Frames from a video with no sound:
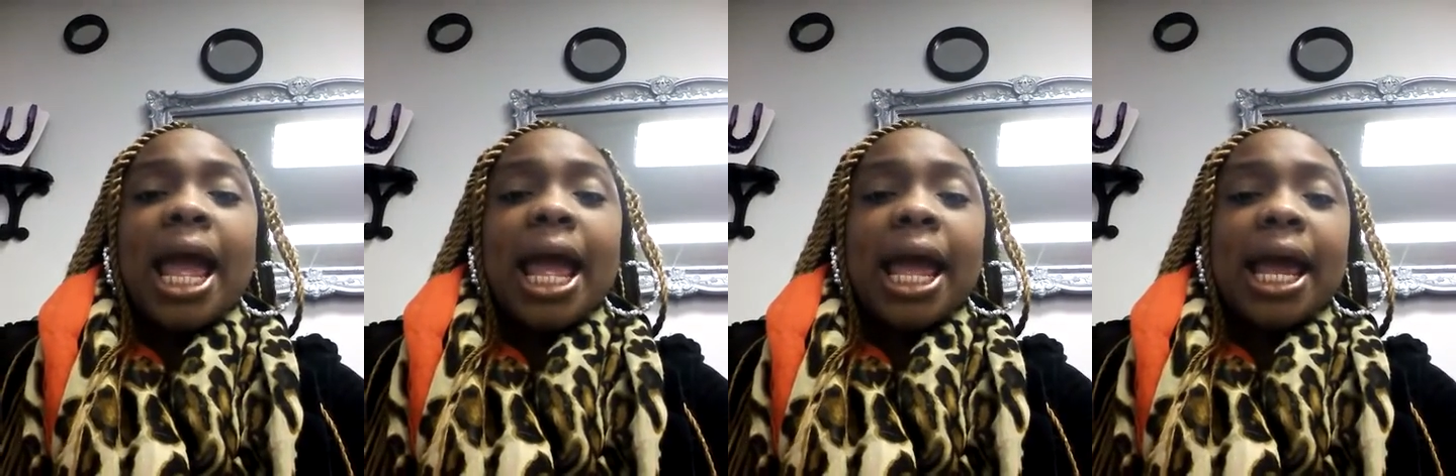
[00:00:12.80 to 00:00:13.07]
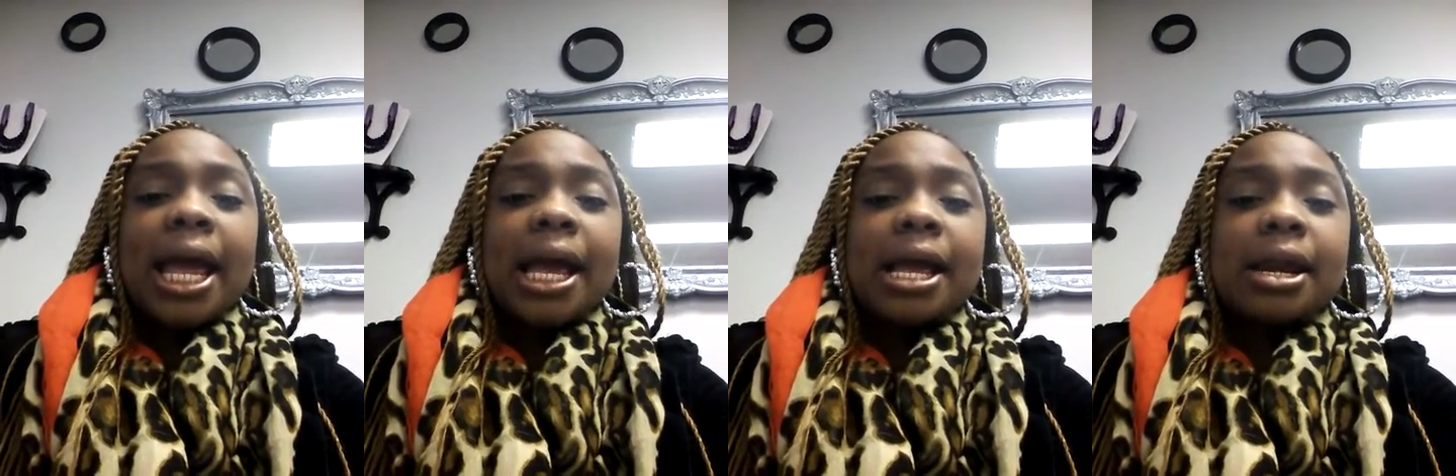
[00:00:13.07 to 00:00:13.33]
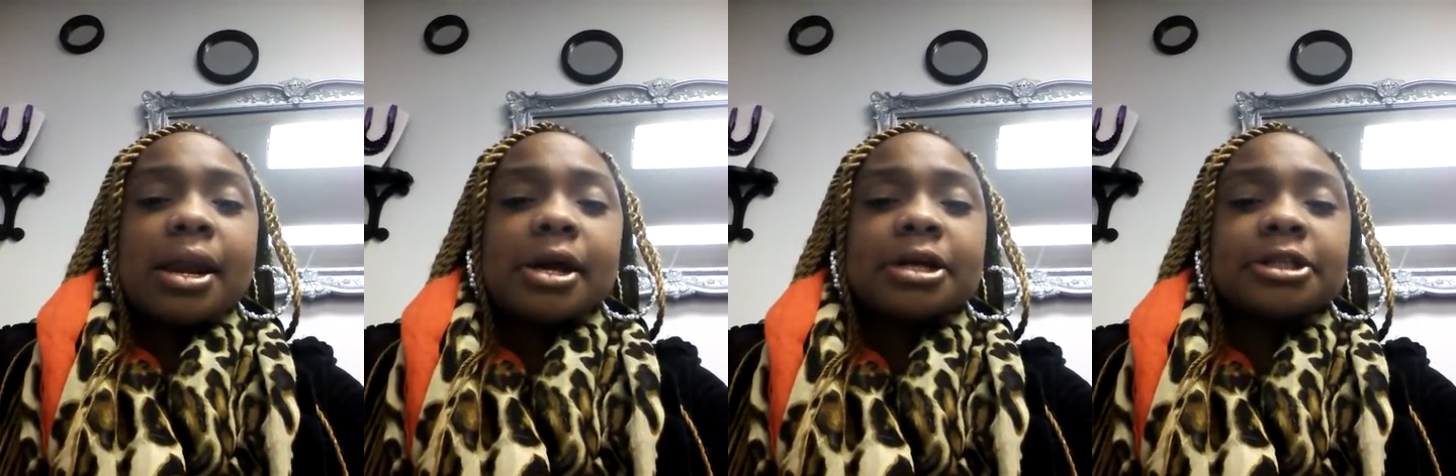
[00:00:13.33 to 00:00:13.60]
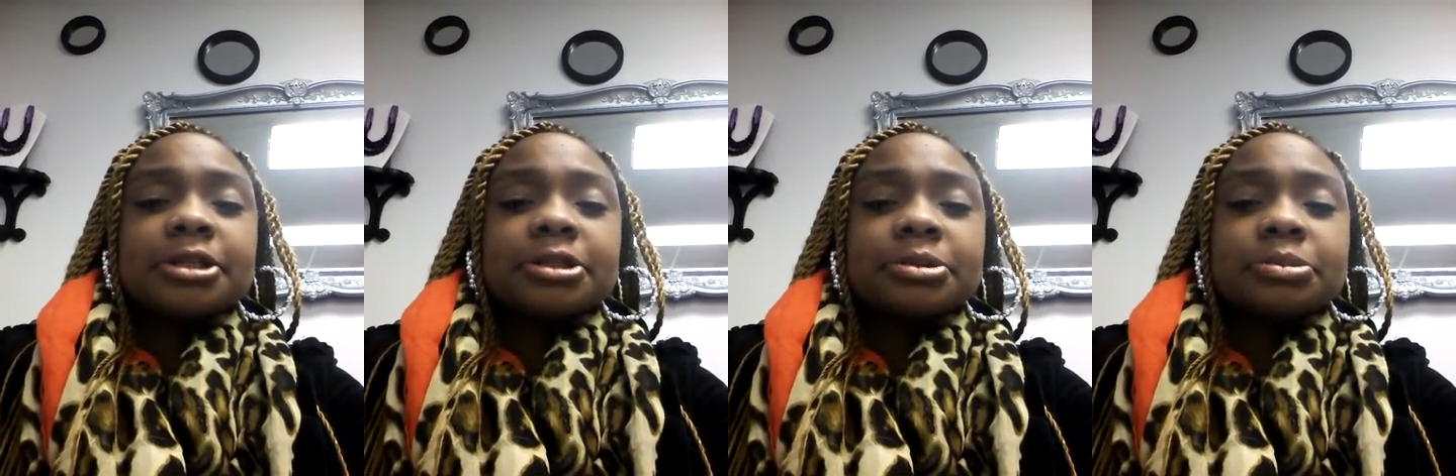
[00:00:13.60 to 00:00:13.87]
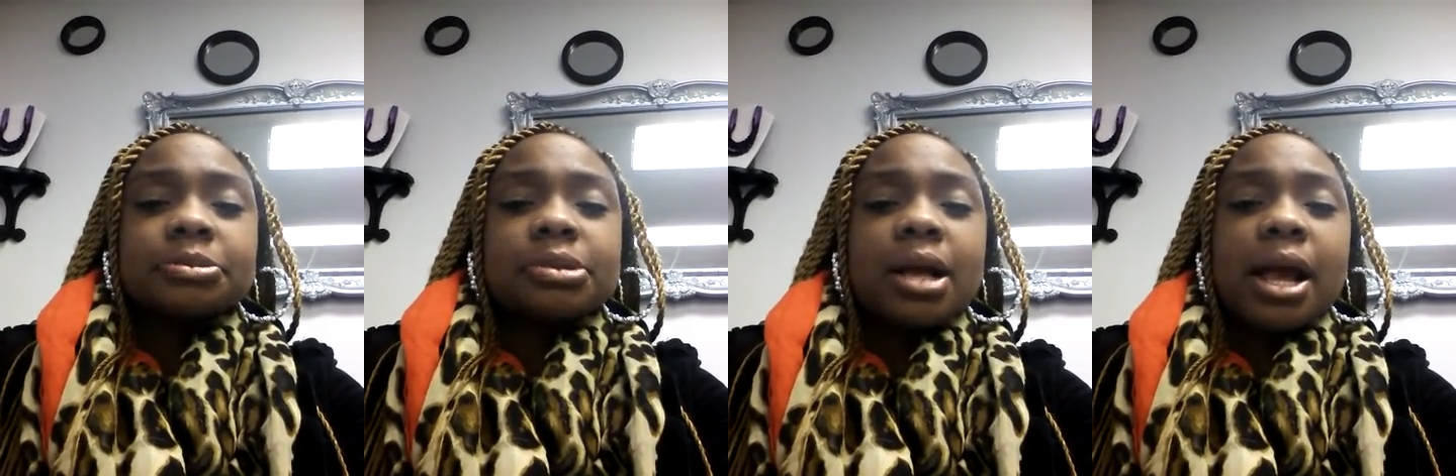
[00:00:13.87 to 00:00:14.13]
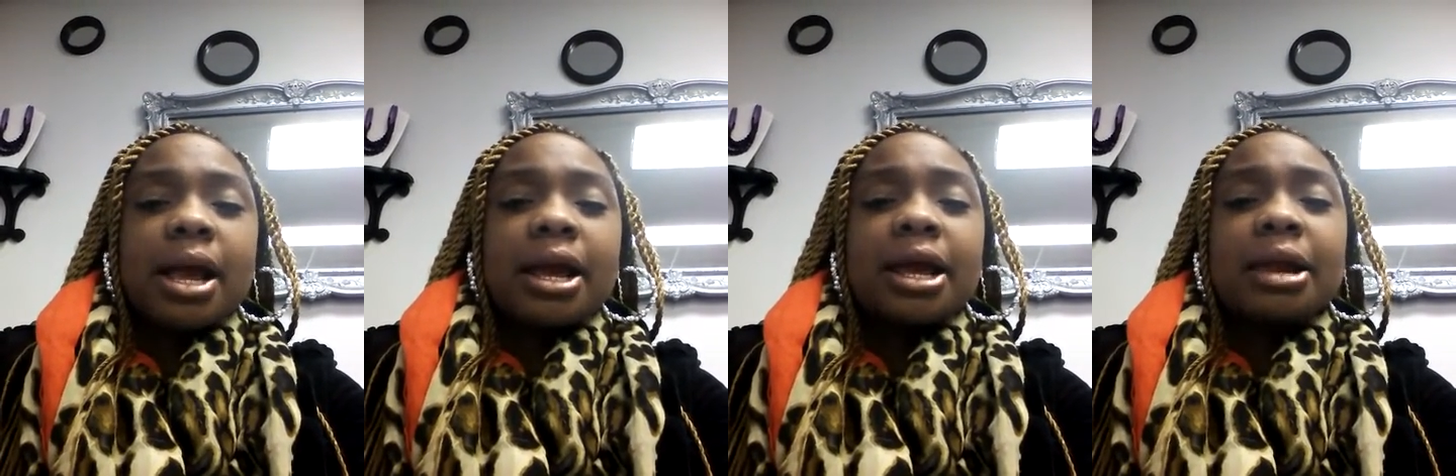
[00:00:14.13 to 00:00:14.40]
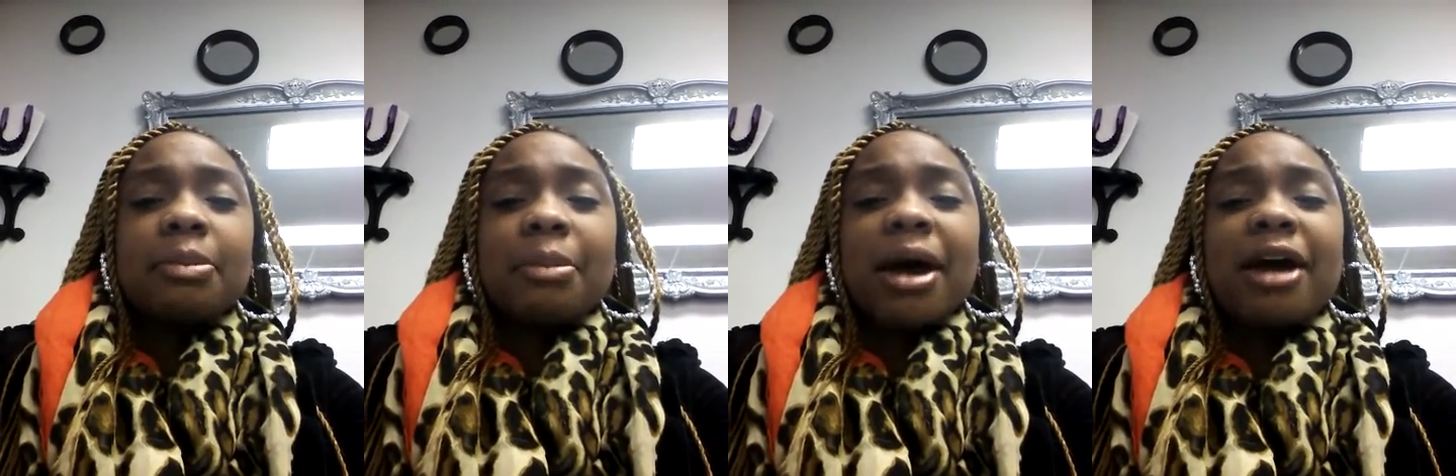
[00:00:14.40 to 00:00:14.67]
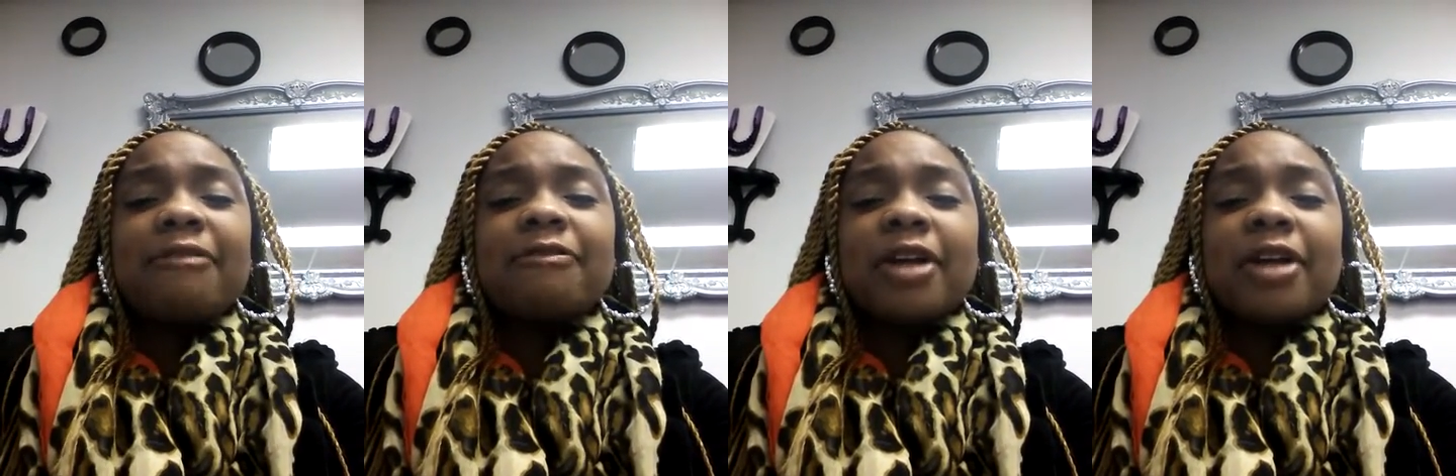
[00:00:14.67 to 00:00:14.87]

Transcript: and um, in my